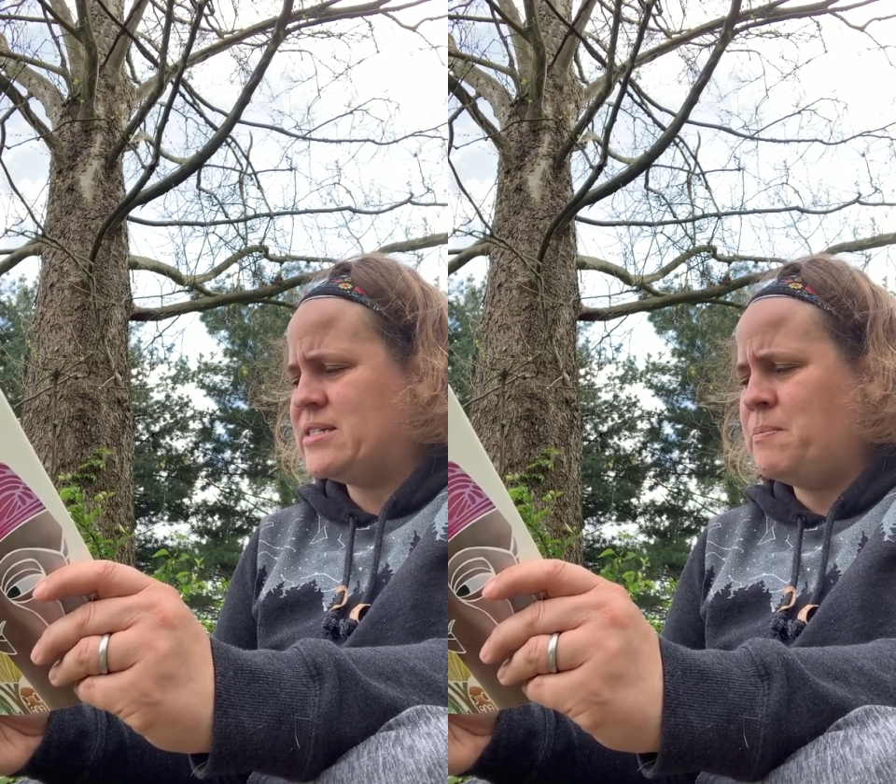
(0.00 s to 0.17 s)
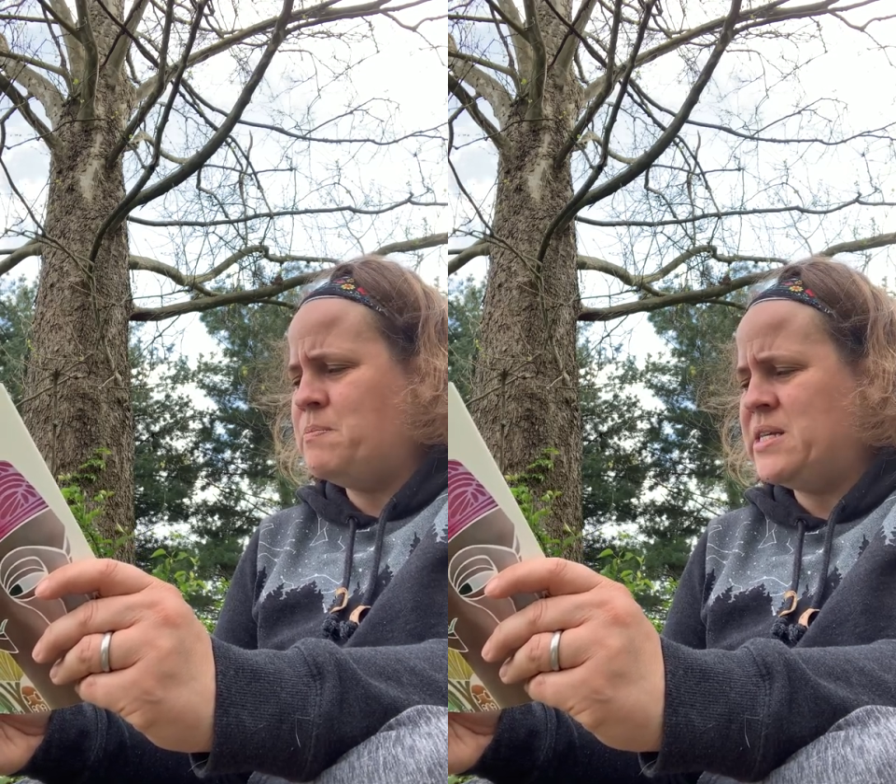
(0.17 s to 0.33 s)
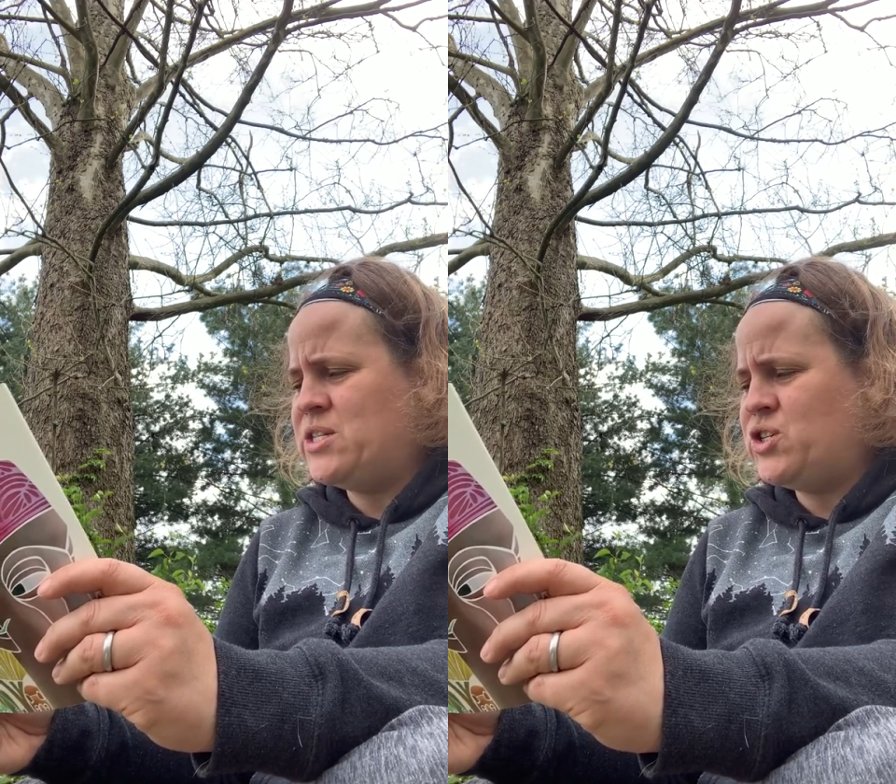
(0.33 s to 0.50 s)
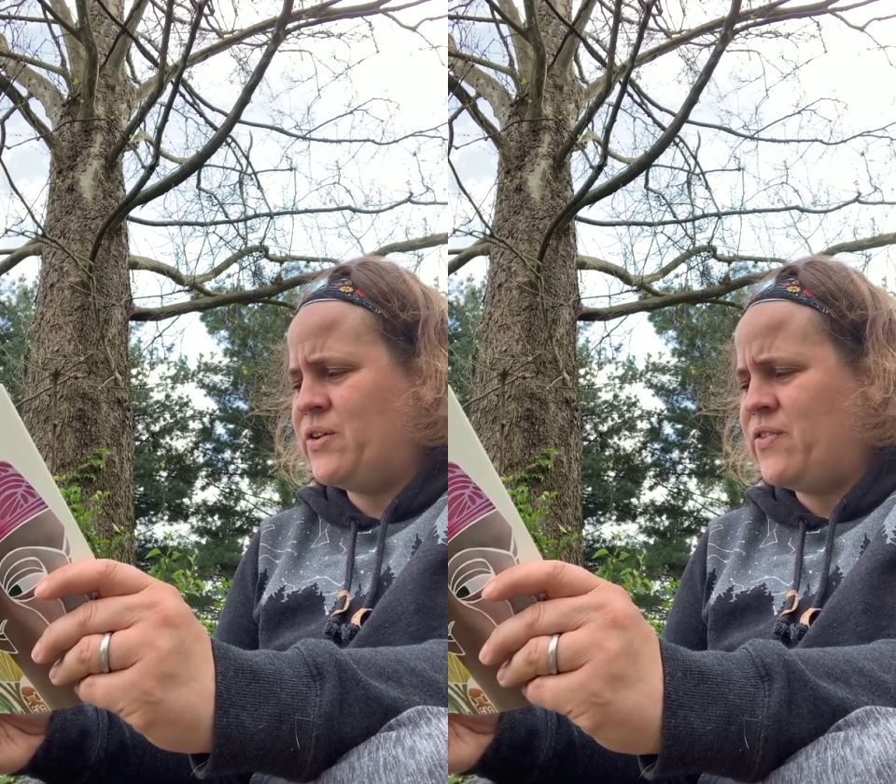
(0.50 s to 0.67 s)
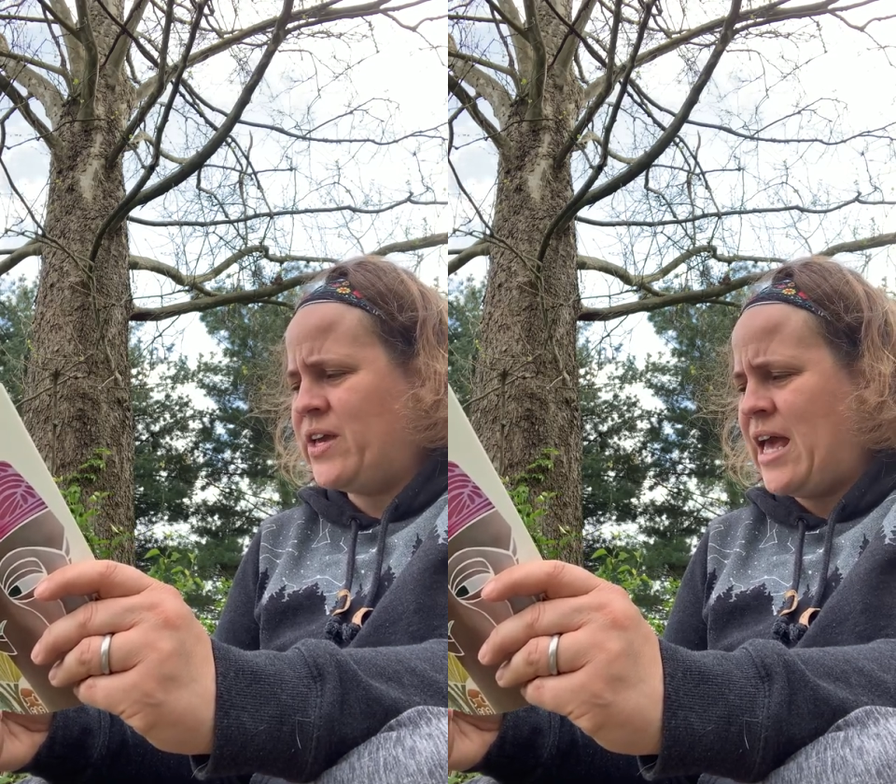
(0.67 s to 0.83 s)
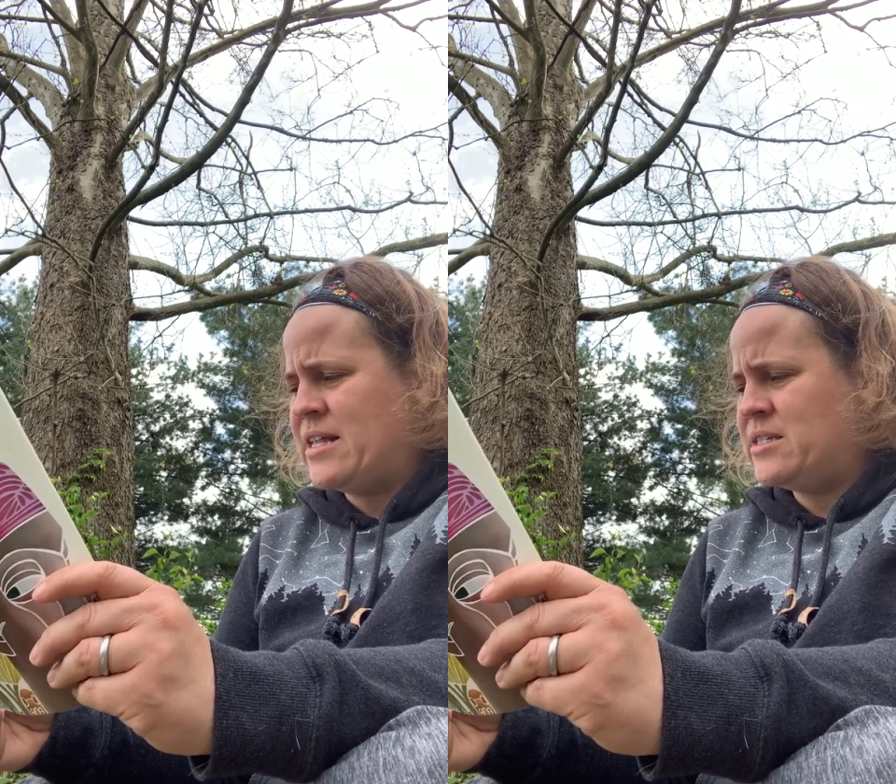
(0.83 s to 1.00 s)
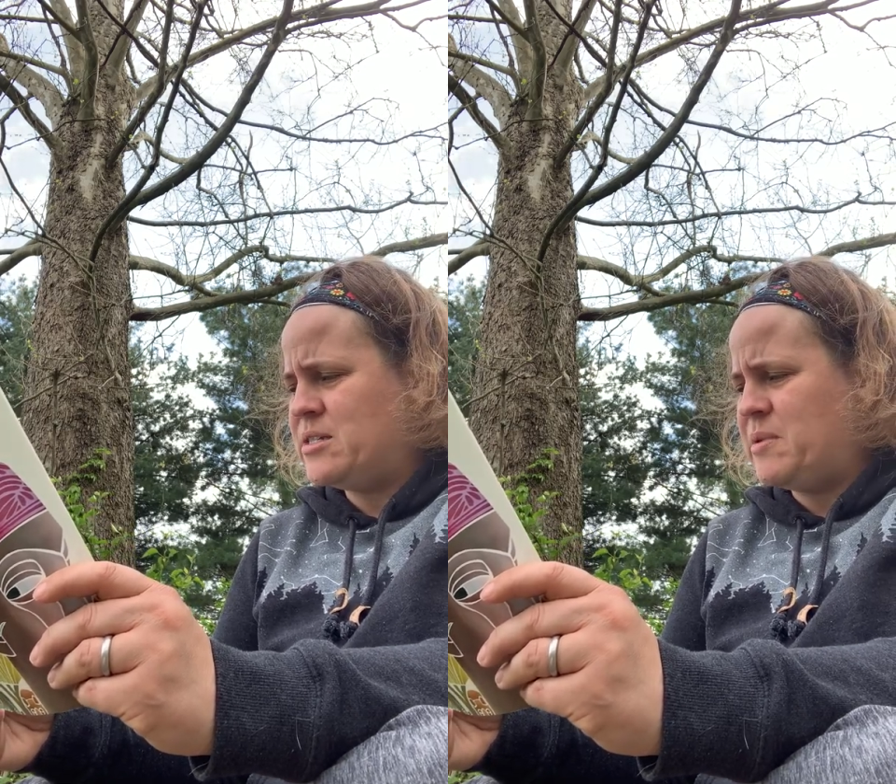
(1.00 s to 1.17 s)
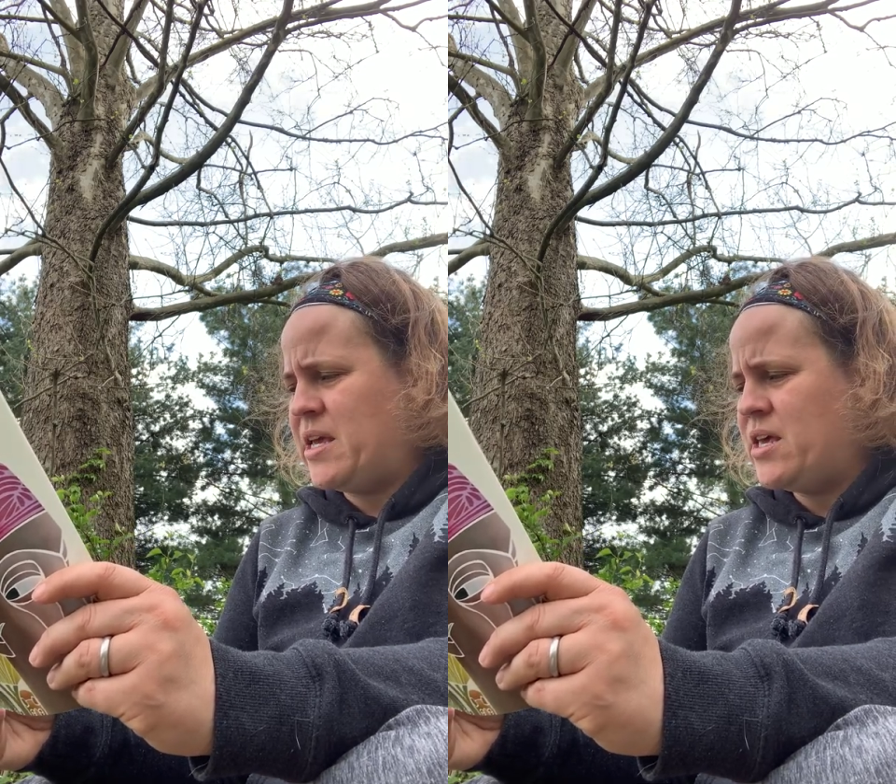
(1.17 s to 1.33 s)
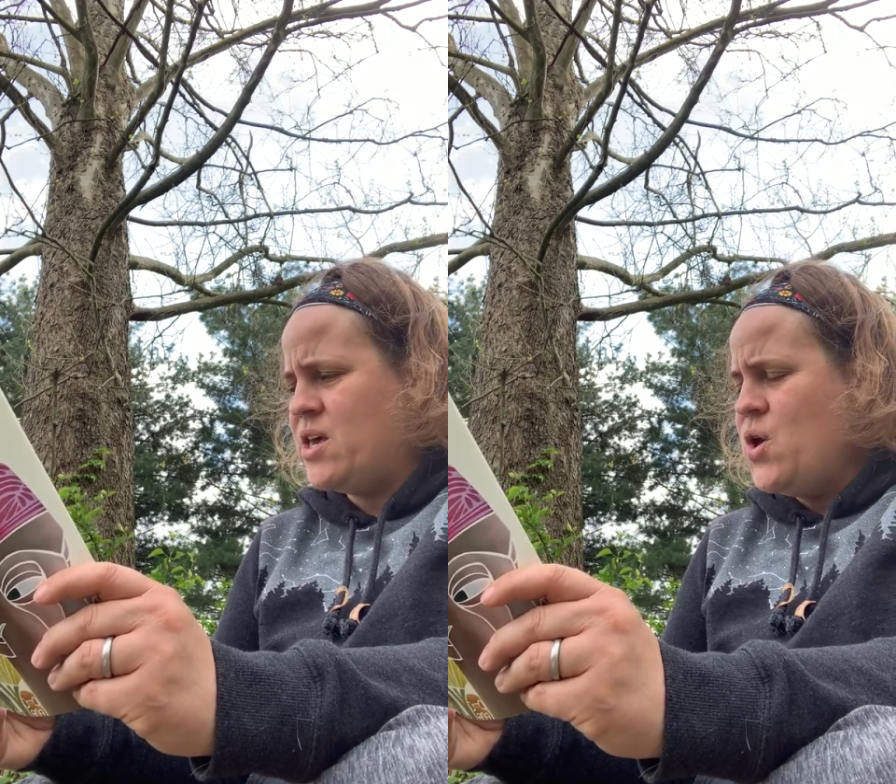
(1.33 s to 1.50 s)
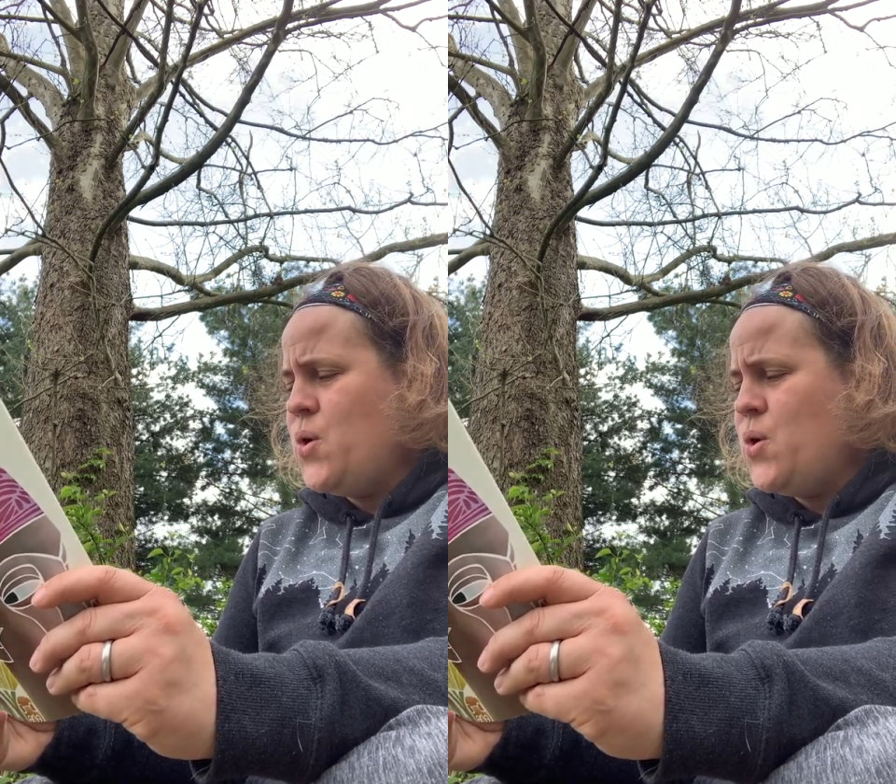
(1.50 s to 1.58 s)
some mischief against me.